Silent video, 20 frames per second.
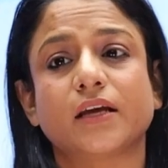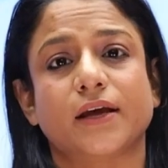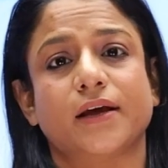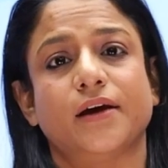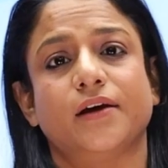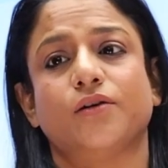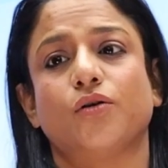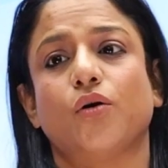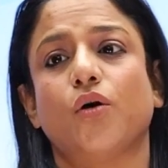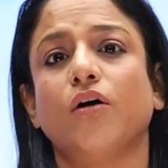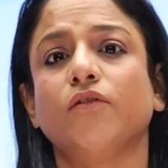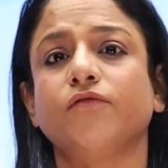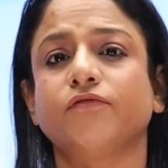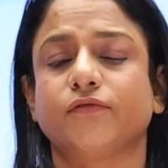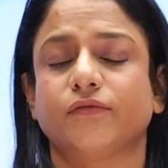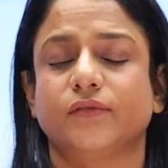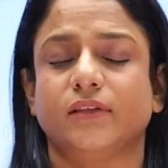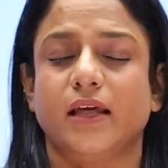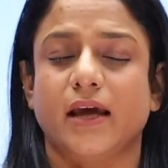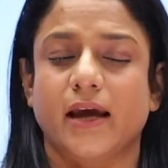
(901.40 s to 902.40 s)
care of,
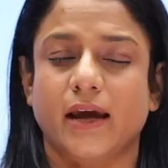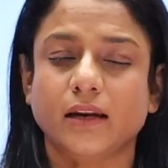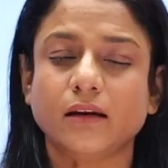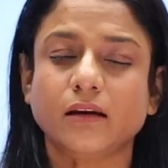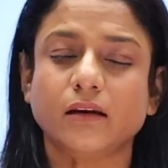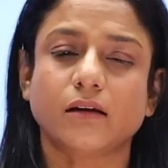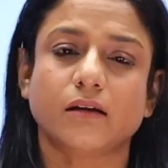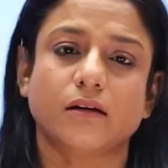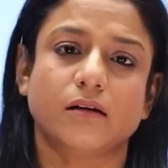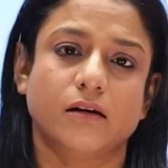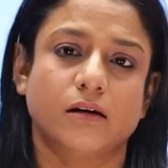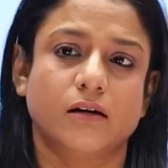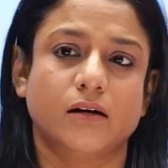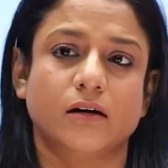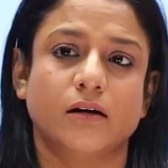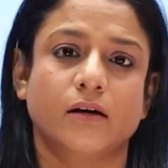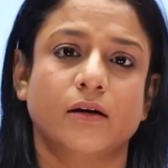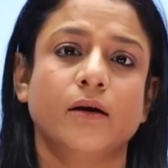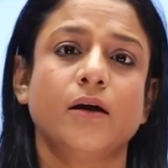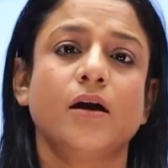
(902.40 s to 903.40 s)
then
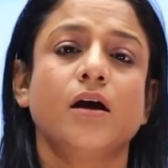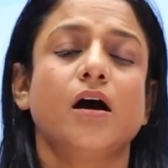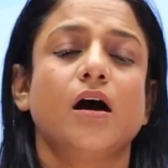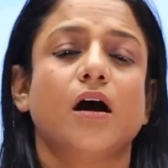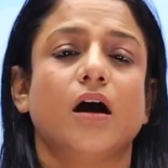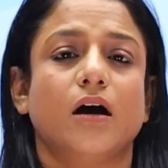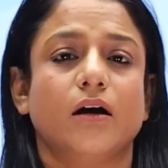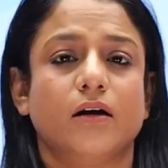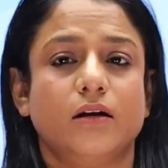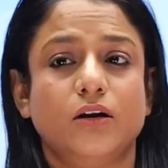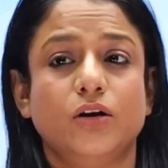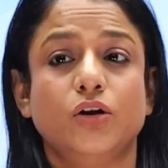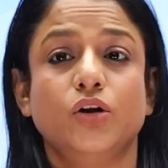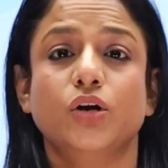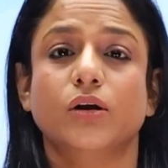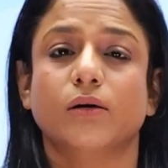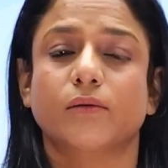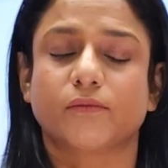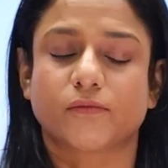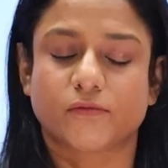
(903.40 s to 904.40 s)

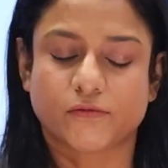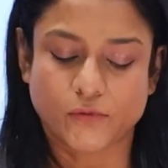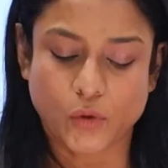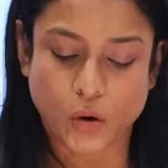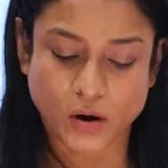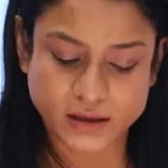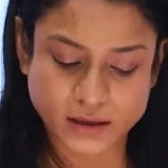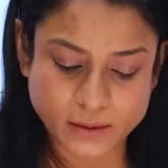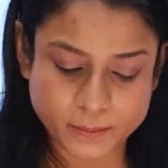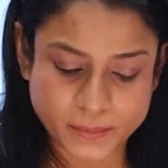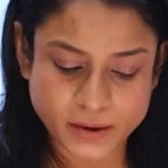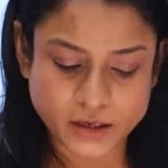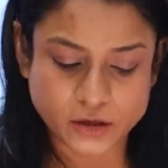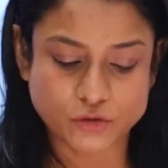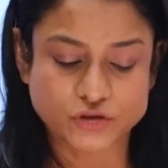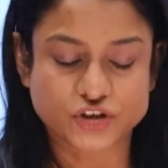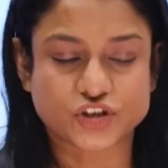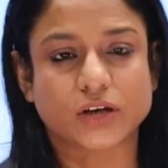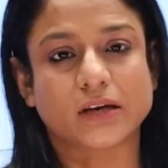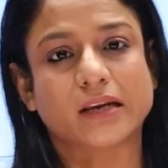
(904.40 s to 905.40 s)
water
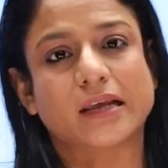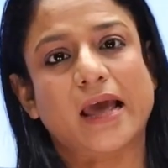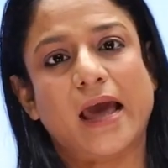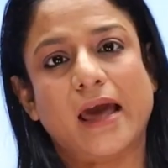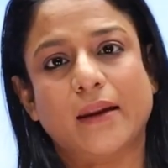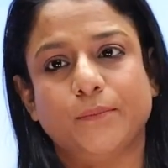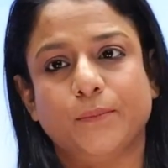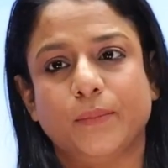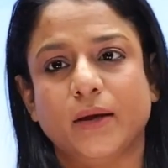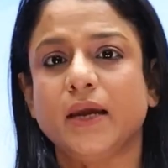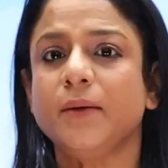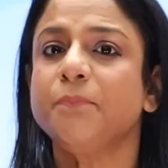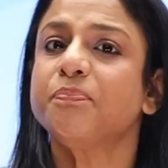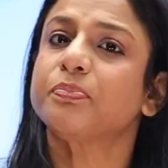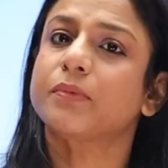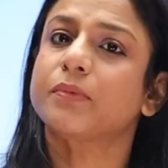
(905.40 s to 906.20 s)
pollution can be